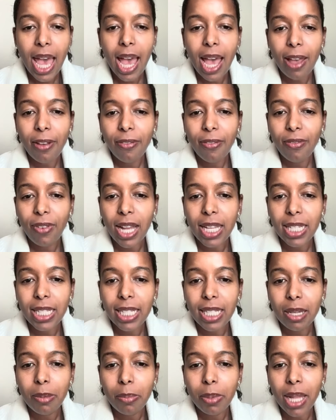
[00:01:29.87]

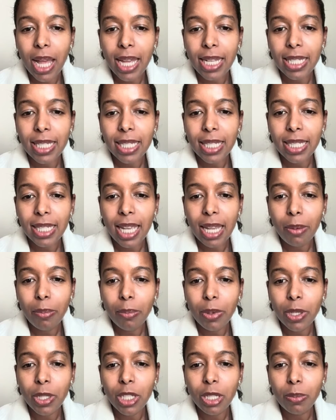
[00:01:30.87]
F-VASI applies the same
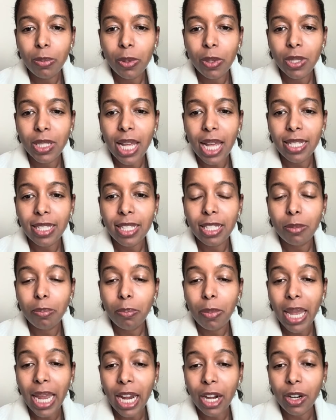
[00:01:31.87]
principles as its
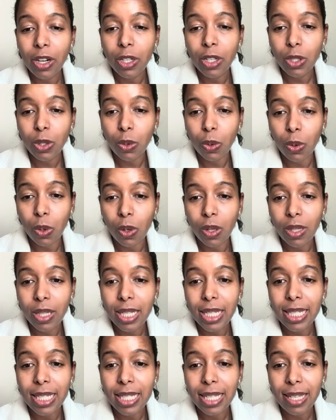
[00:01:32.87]
parent tool,
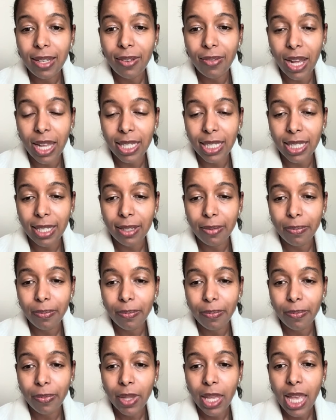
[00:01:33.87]
T-VASI.
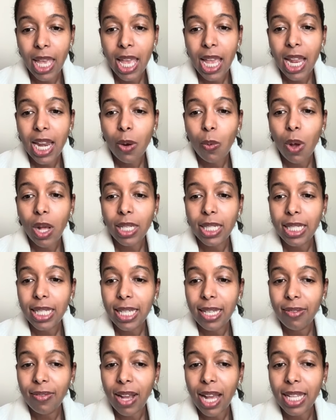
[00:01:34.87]
While
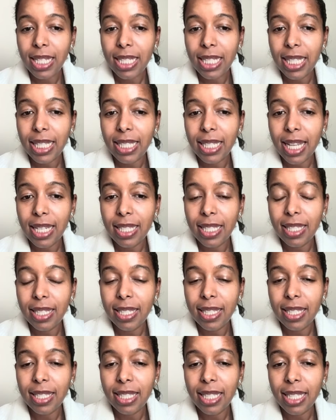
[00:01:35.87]
T-VASI assesses
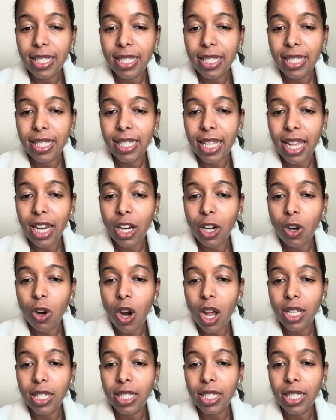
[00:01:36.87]
disease extent
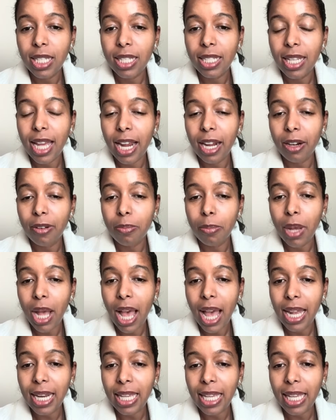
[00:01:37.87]
across the entire
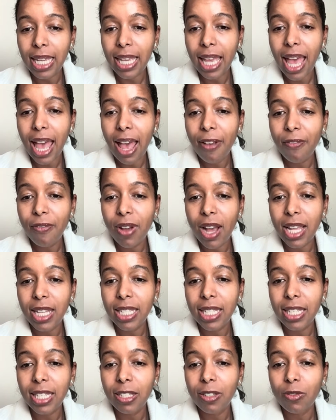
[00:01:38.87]
body,
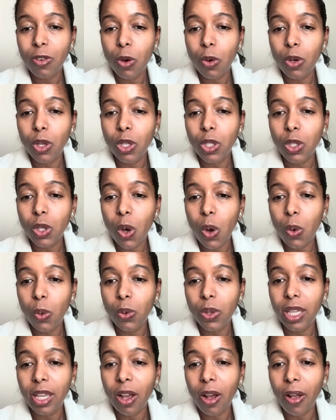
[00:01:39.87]
F-VASI is focused
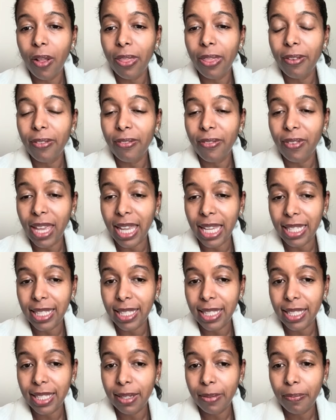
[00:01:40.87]
only on the
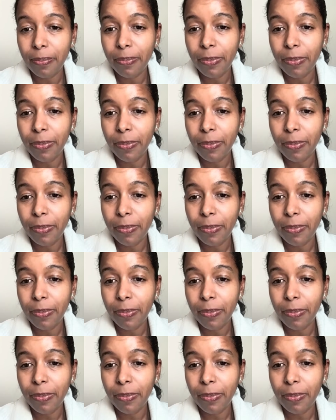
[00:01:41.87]
face.